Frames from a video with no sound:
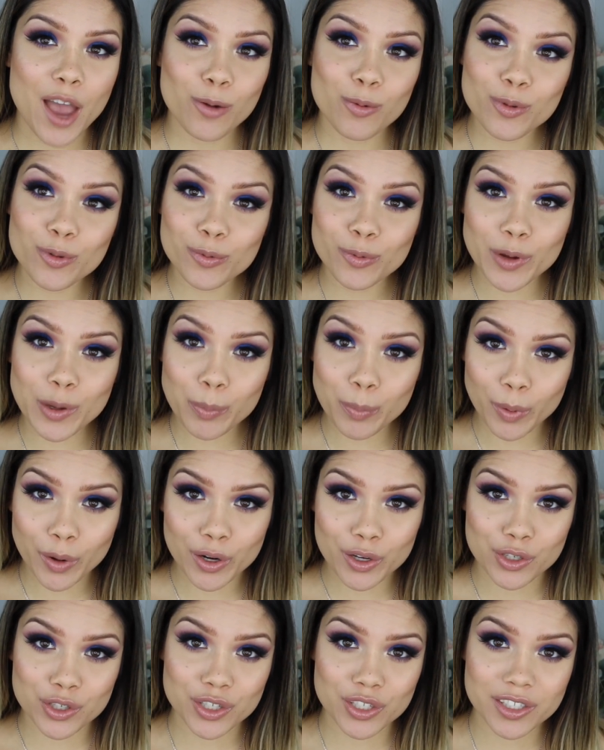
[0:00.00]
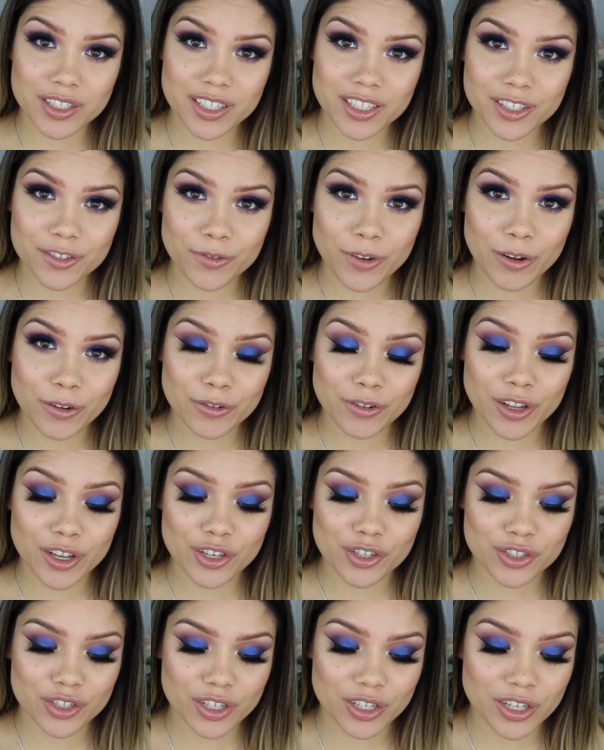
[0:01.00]
I would repurchase this
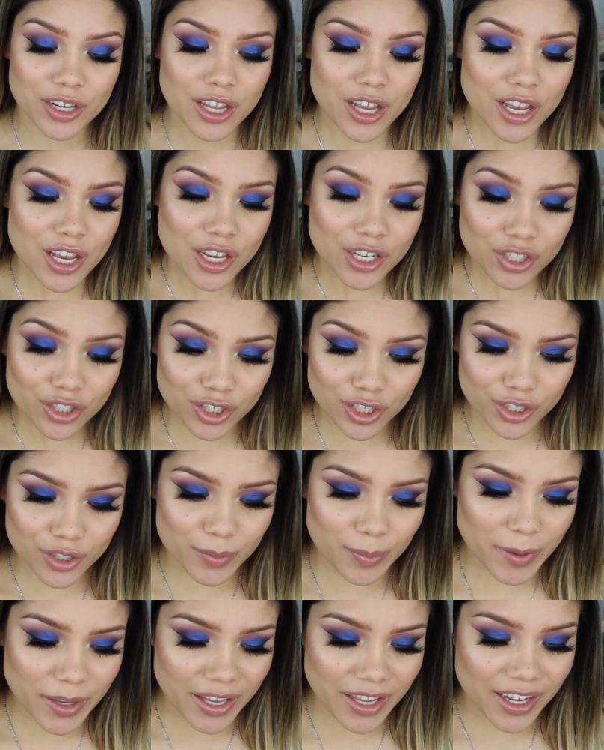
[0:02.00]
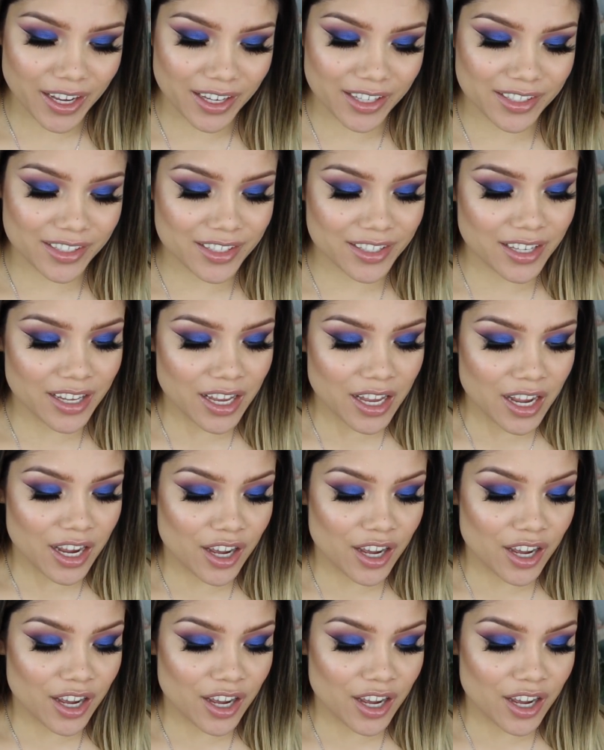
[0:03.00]
foundation just because